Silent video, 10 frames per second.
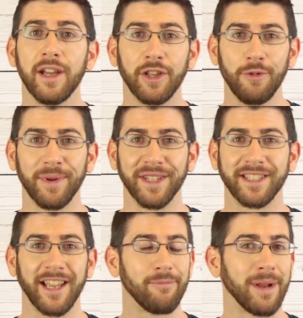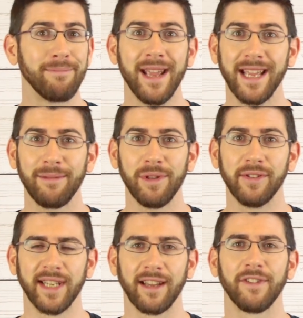Humans have been making
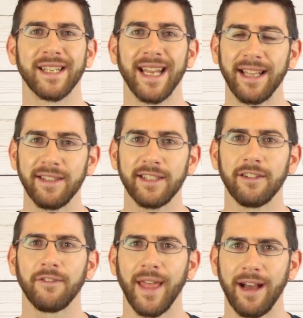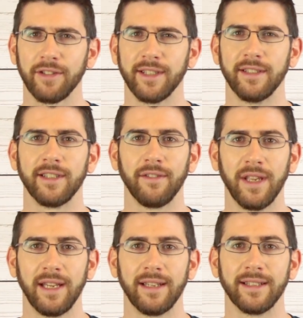music for tens of thousands of
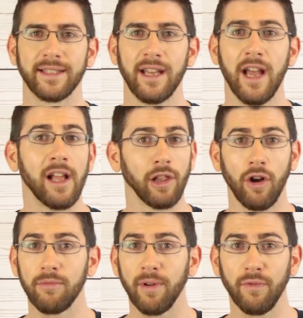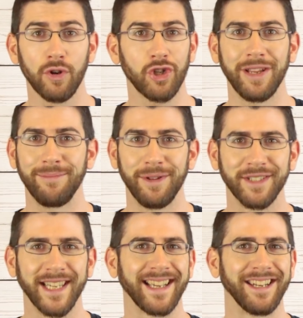years, long before sheet
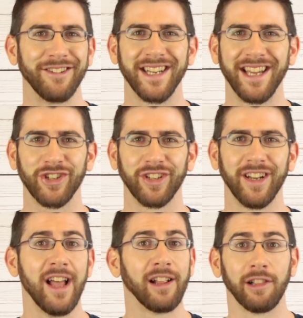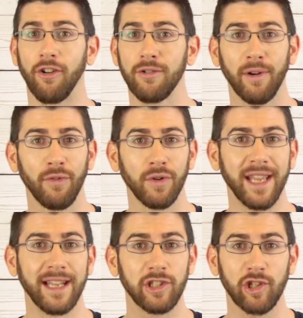music and notation, long before
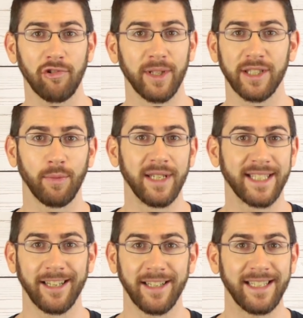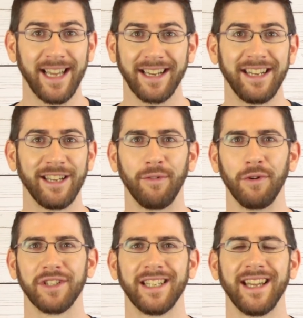the instruments we study technique
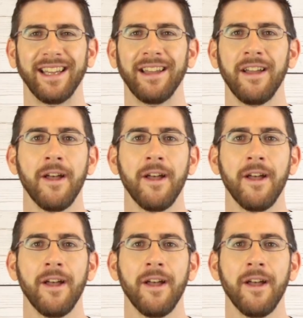for today,